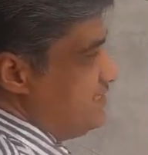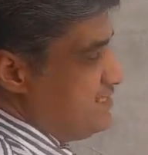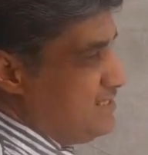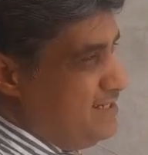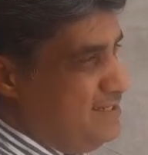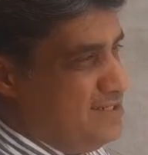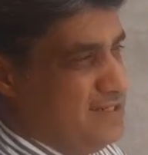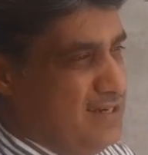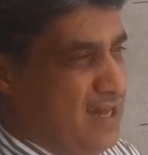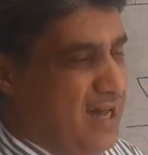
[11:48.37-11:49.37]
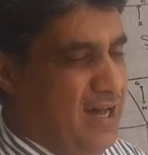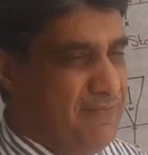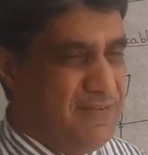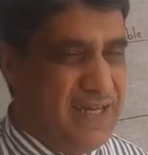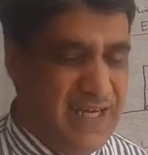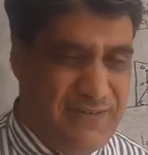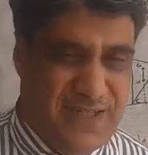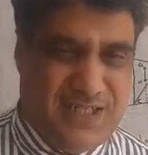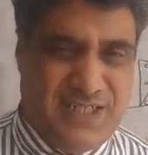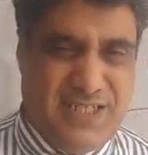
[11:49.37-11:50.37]
the center of
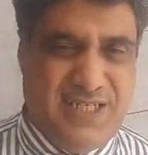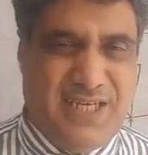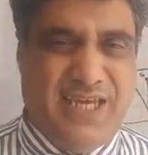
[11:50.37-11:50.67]
gravity